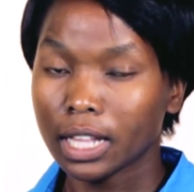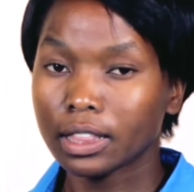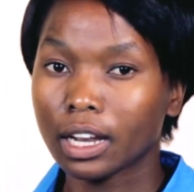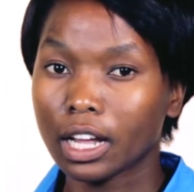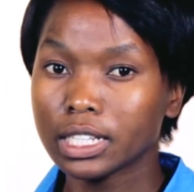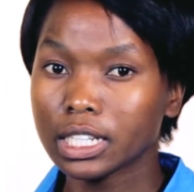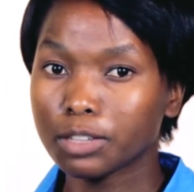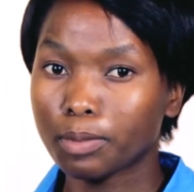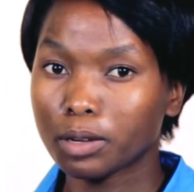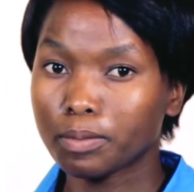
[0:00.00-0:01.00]
The letting
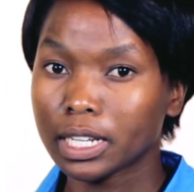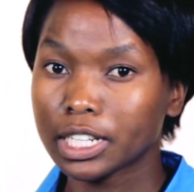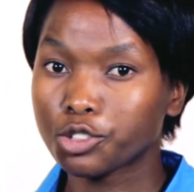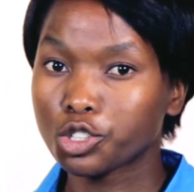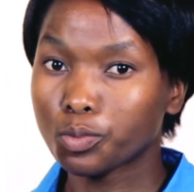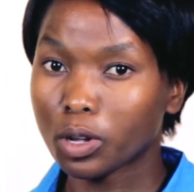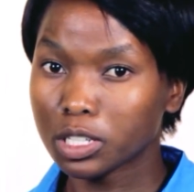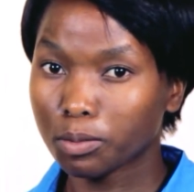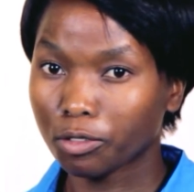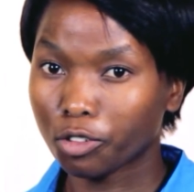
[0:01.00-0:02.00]
department is
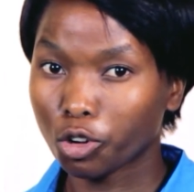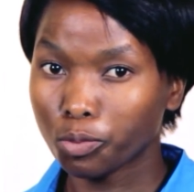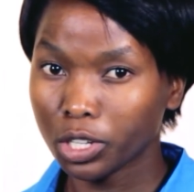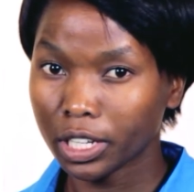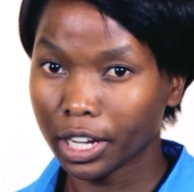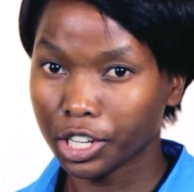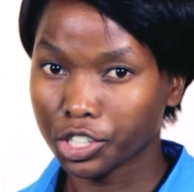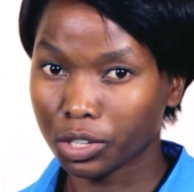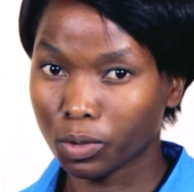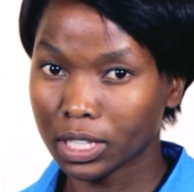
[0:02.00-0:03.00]
responsible for
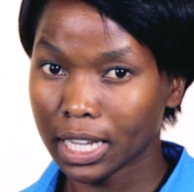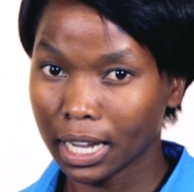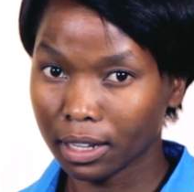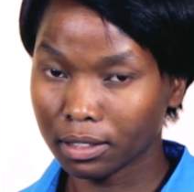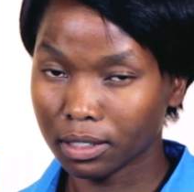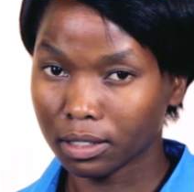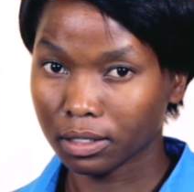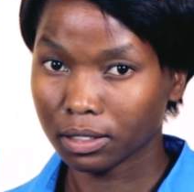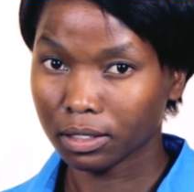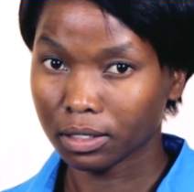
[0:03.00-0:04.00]
communication with tenants.
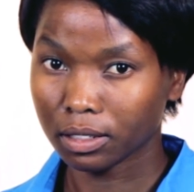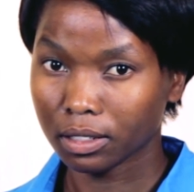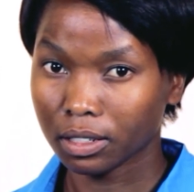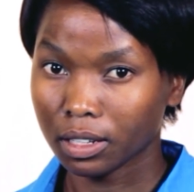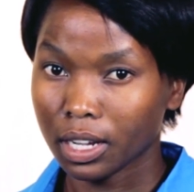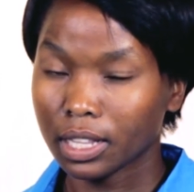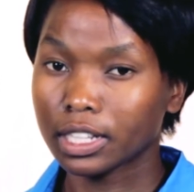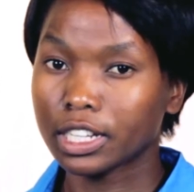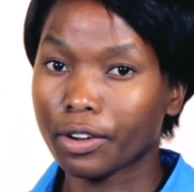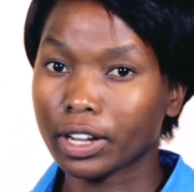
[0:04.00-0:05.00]
The
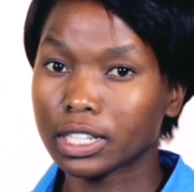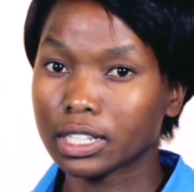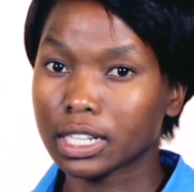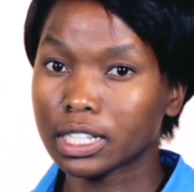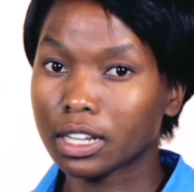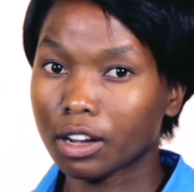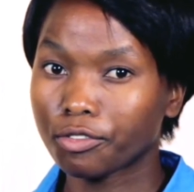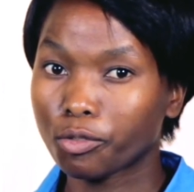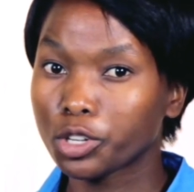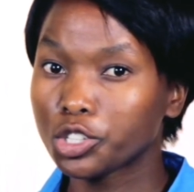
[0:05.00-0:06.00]
directors and
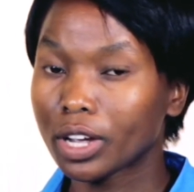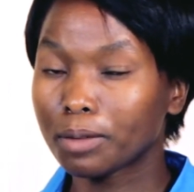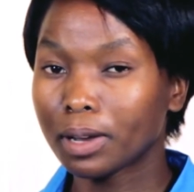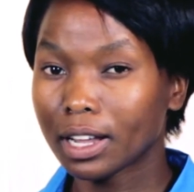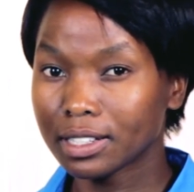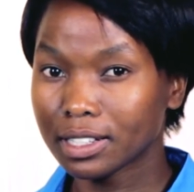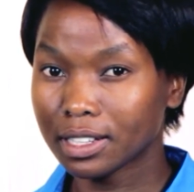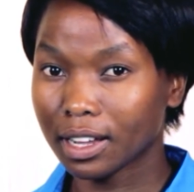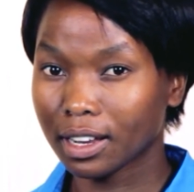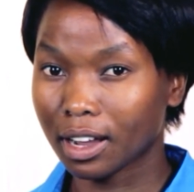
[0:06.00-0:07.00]
staff wish you a pleasant
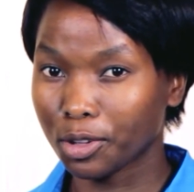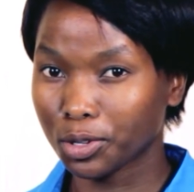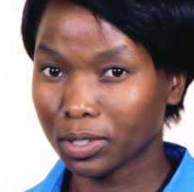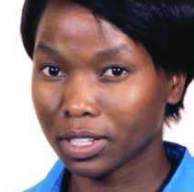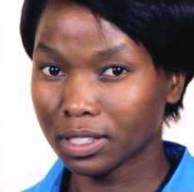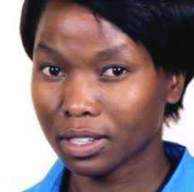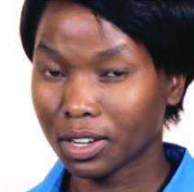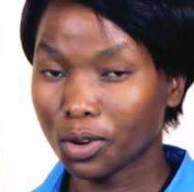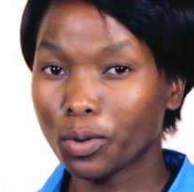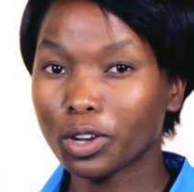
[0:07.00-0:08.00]
stay in our unit.
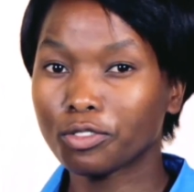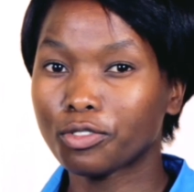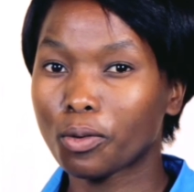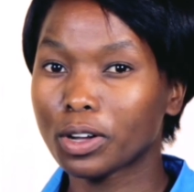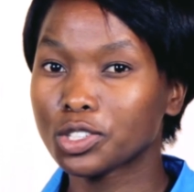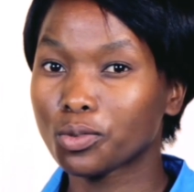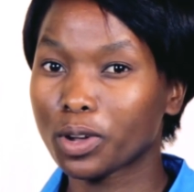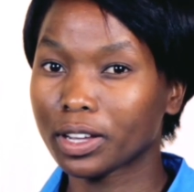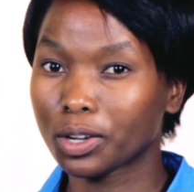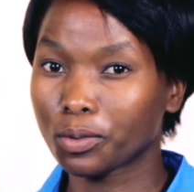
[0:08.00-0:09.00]
We look forward to
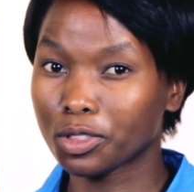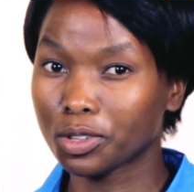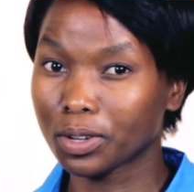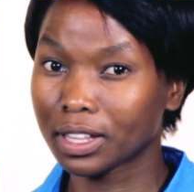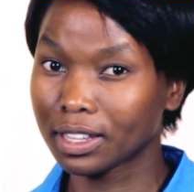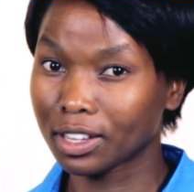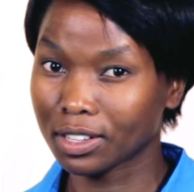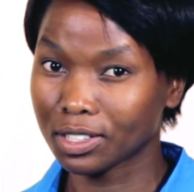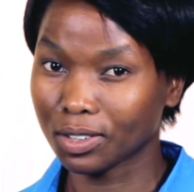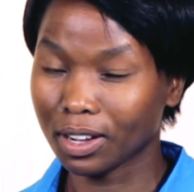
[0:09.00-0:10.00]
working with you in the
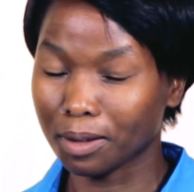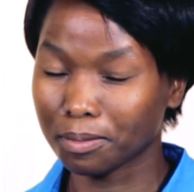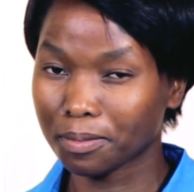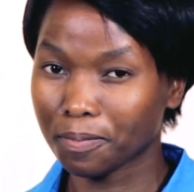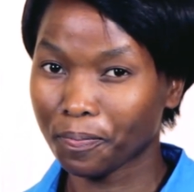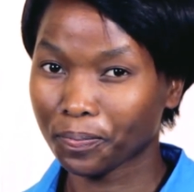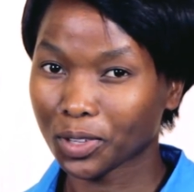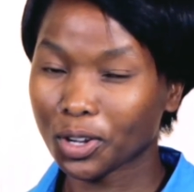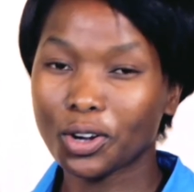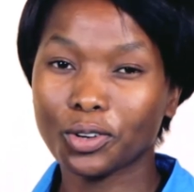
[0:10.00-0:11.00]
years to come.
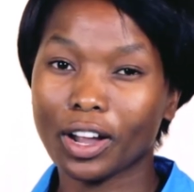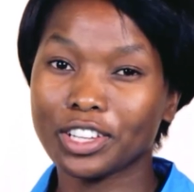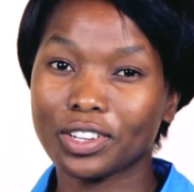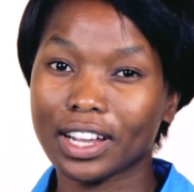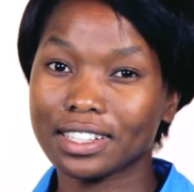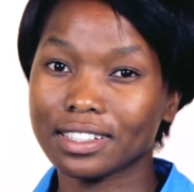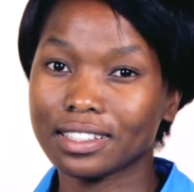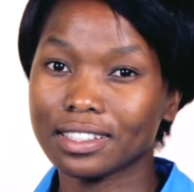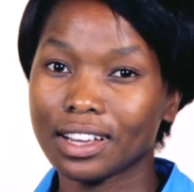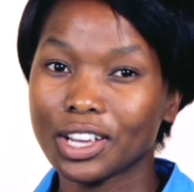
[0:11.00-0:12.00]

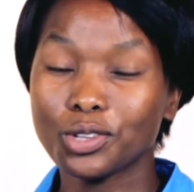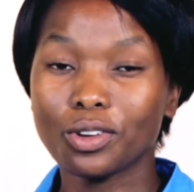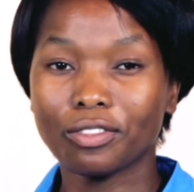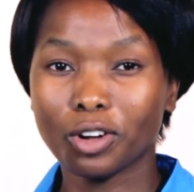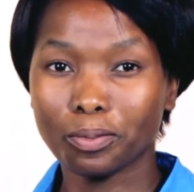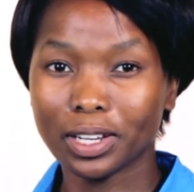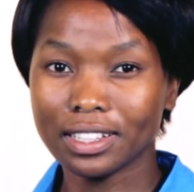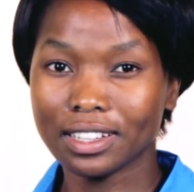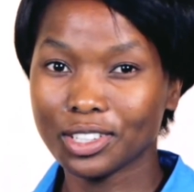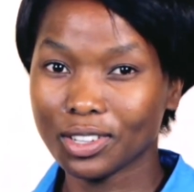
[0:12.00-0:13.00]
Congratulations, you have
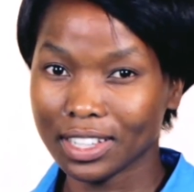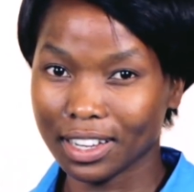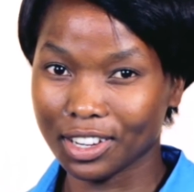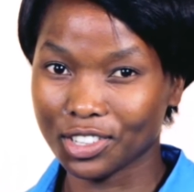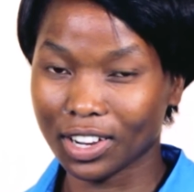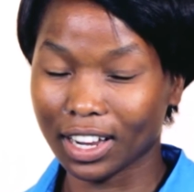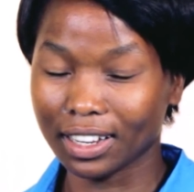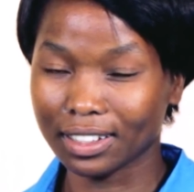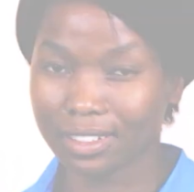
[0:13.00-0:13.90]
completed your tenant training.